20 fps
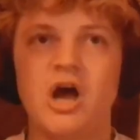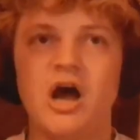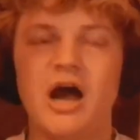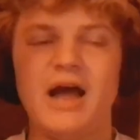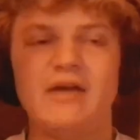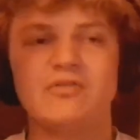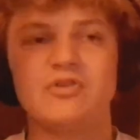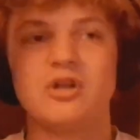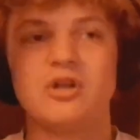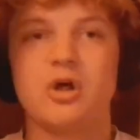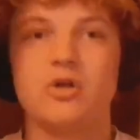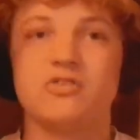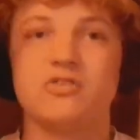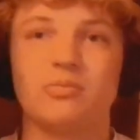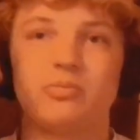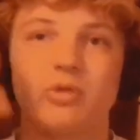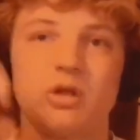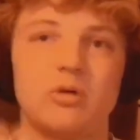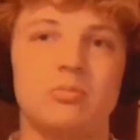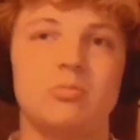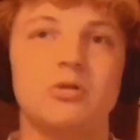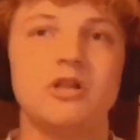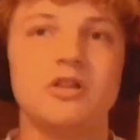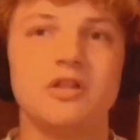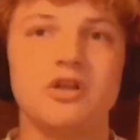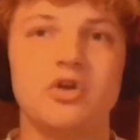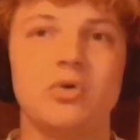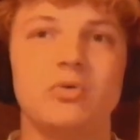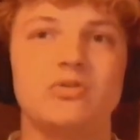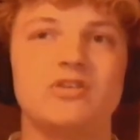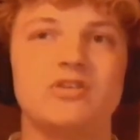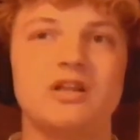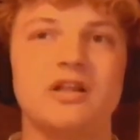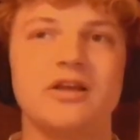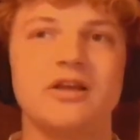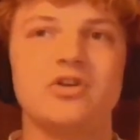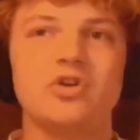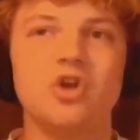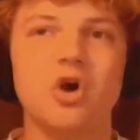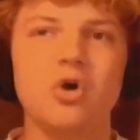I have to learn something completely new and say,
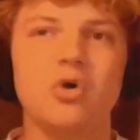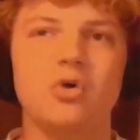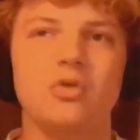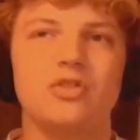like, no,